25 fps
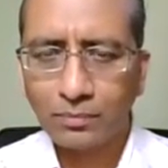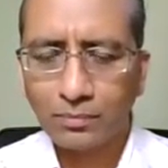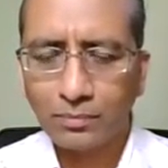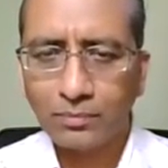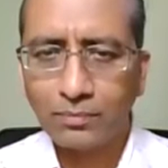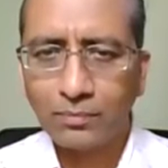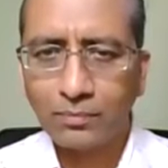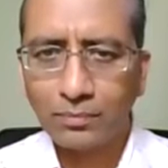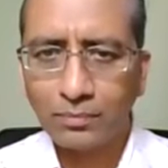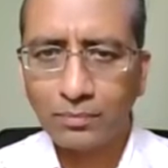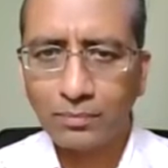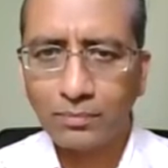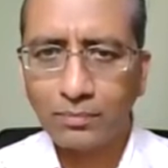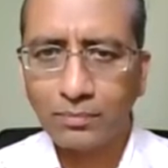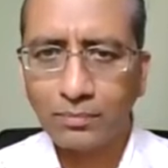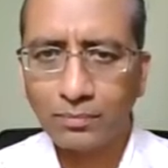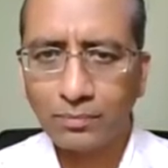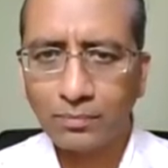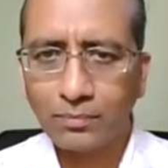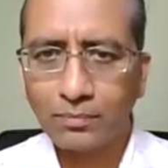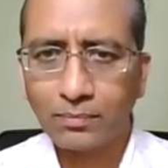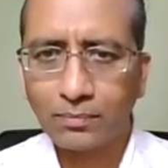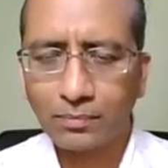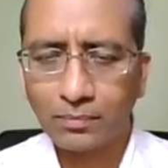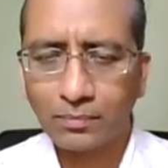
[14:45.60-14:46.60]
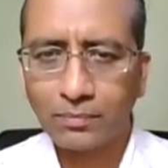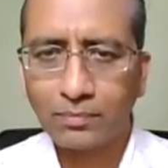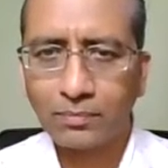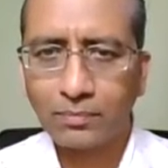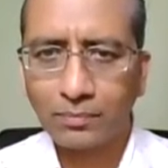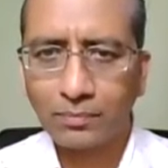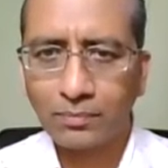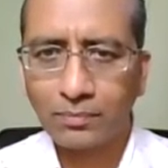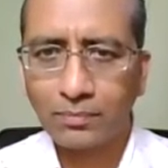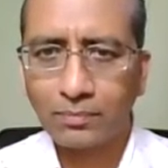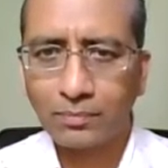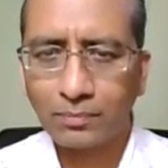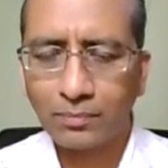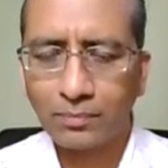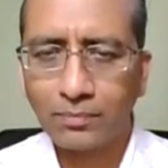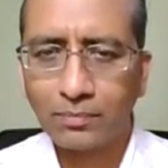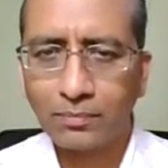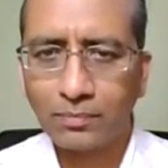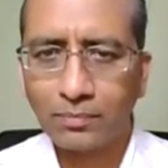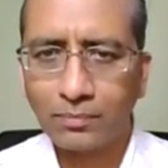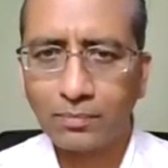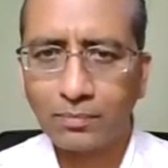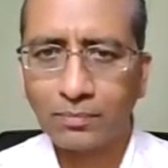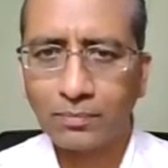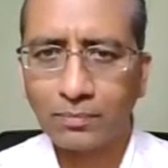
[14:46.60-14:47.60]

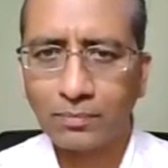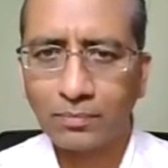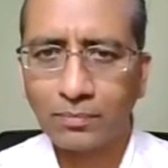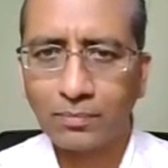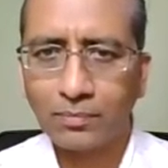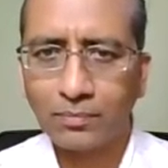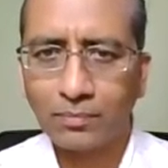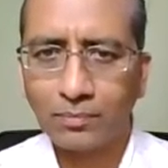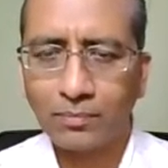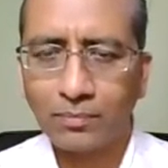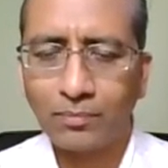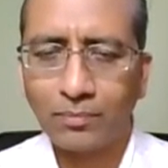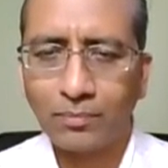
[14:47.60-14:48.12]
[no speech]